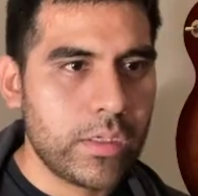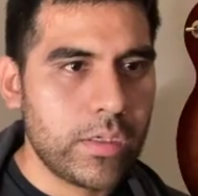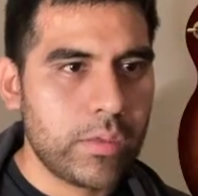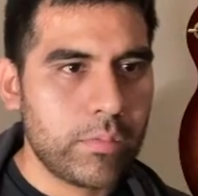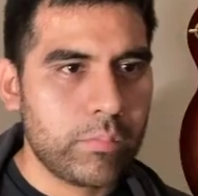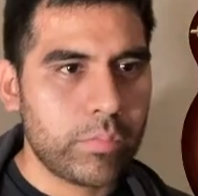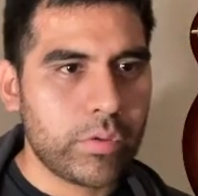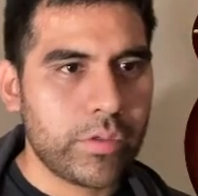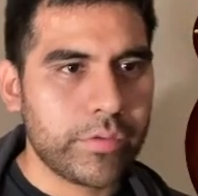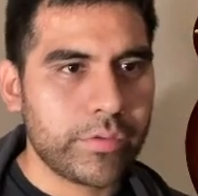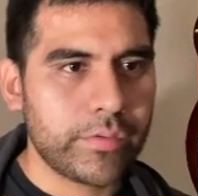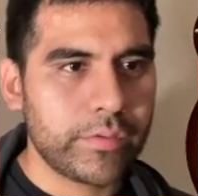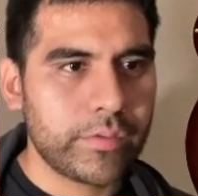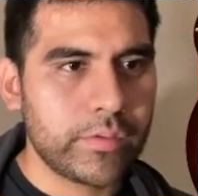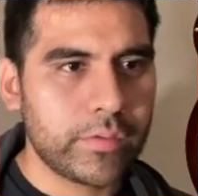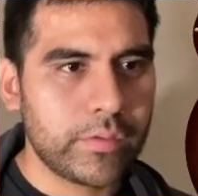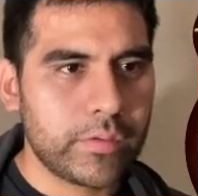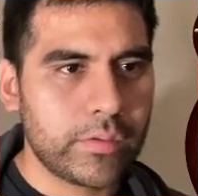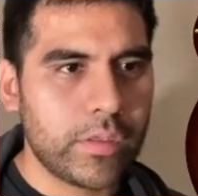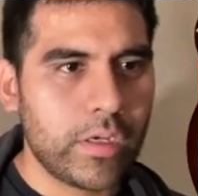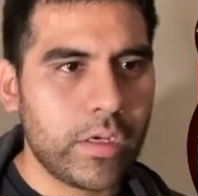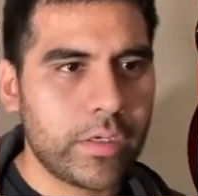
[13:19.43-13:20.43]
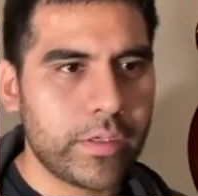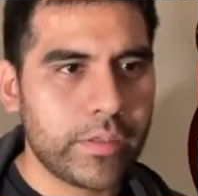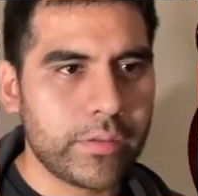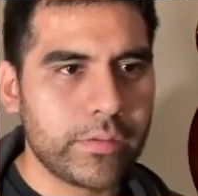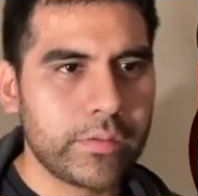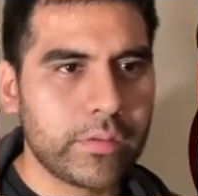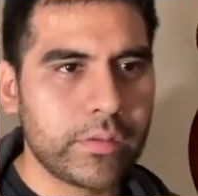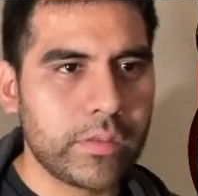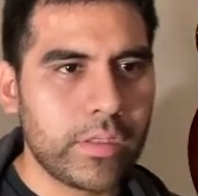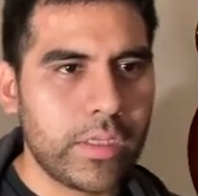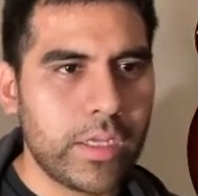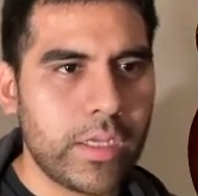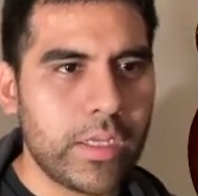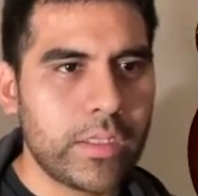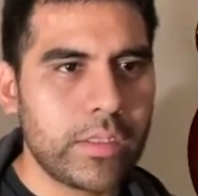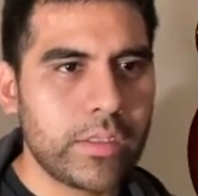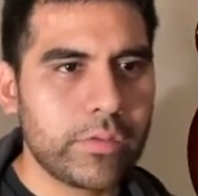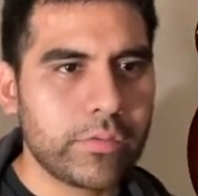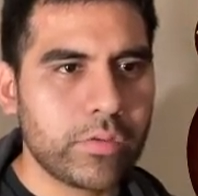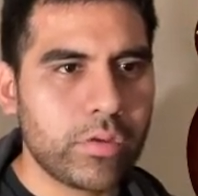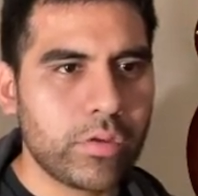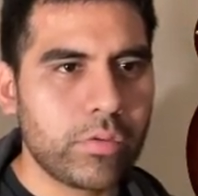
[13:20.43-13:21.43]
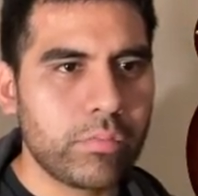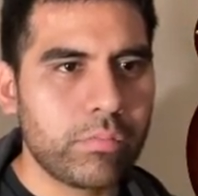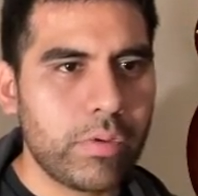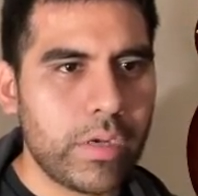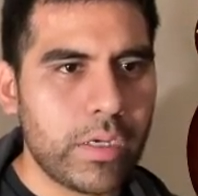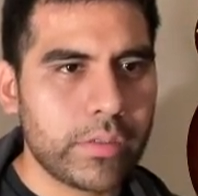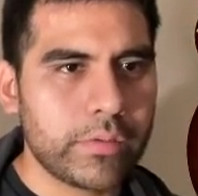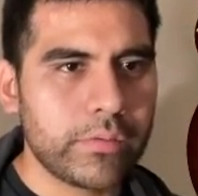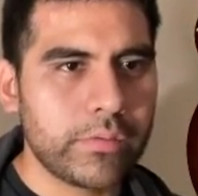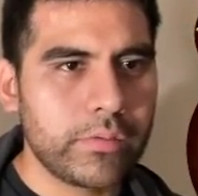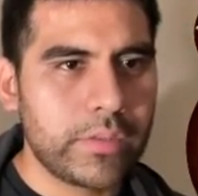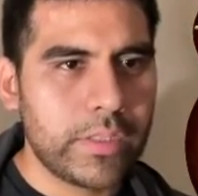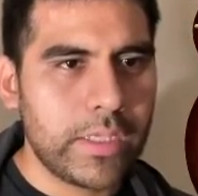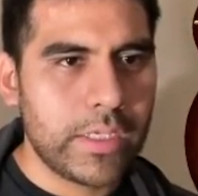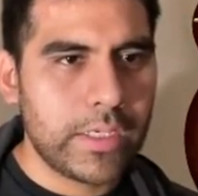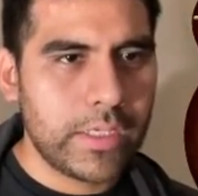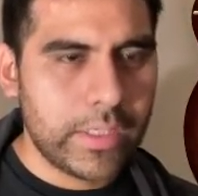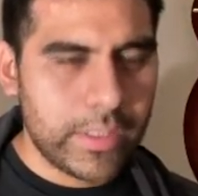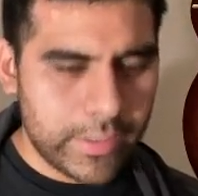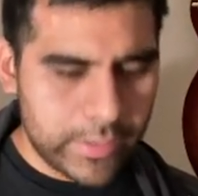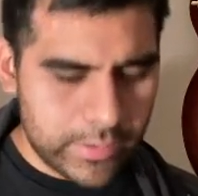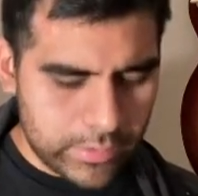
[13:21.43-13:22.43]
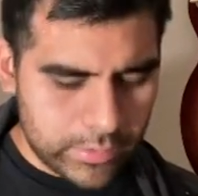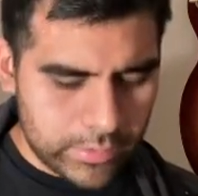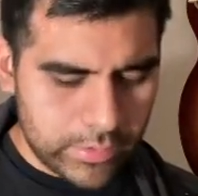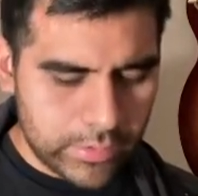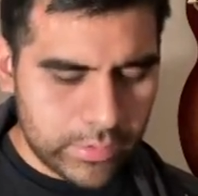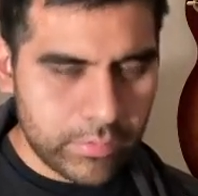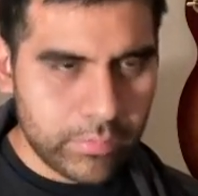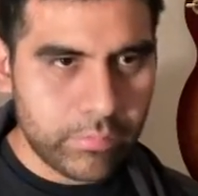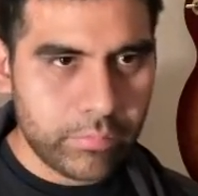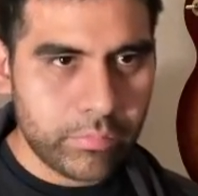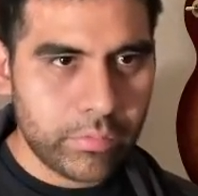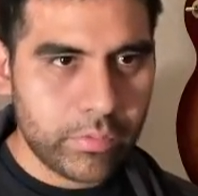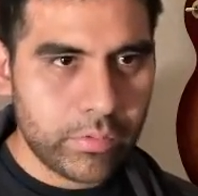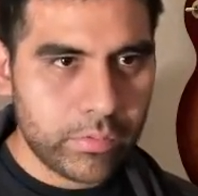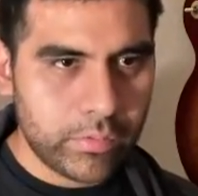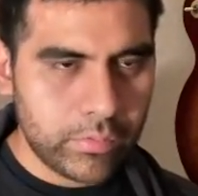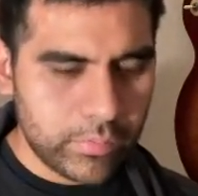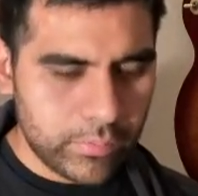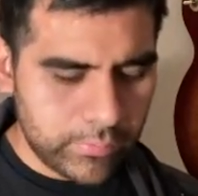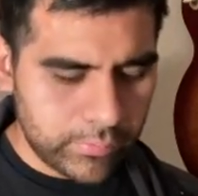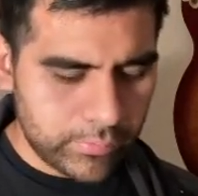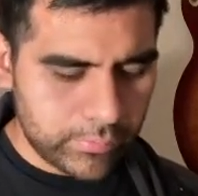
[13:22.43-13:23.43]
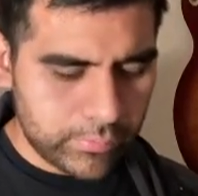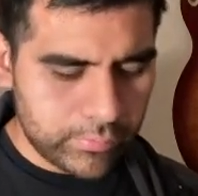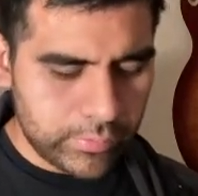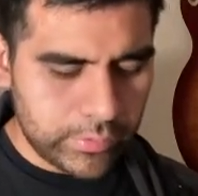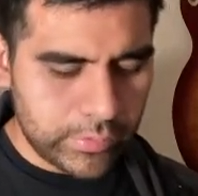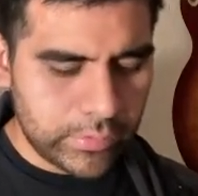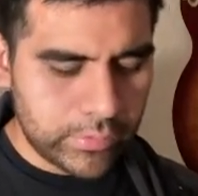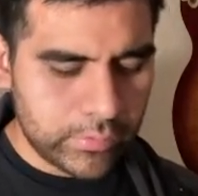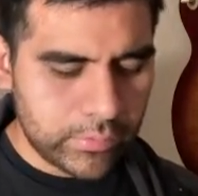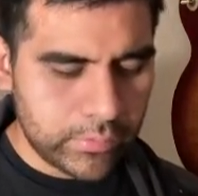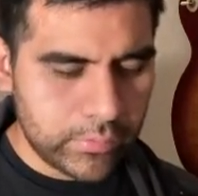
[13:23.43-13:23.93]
process dot exit, and let's go back to data and then ToString.